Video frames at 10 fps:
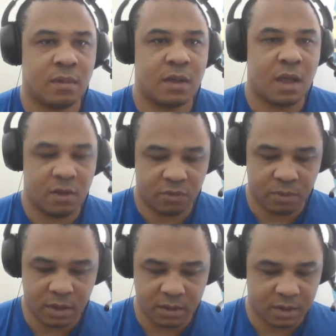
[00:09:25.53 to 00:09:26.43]
That is
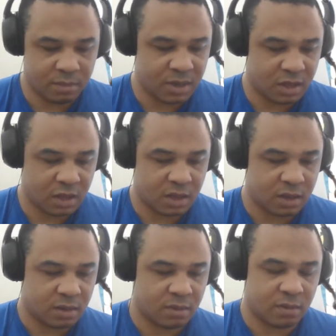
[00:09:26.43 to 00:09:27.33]
real good, Big Jake.
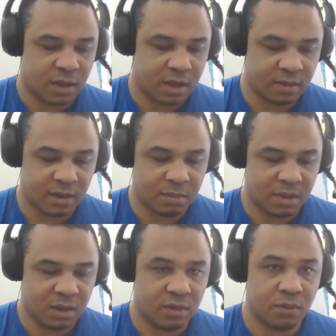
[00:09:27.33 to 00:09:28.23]
S
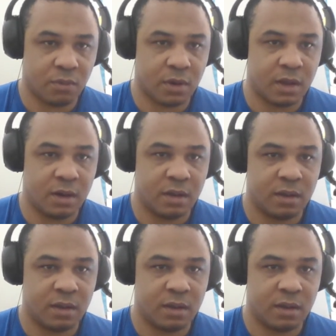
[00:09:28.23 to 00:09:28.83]
enemy run.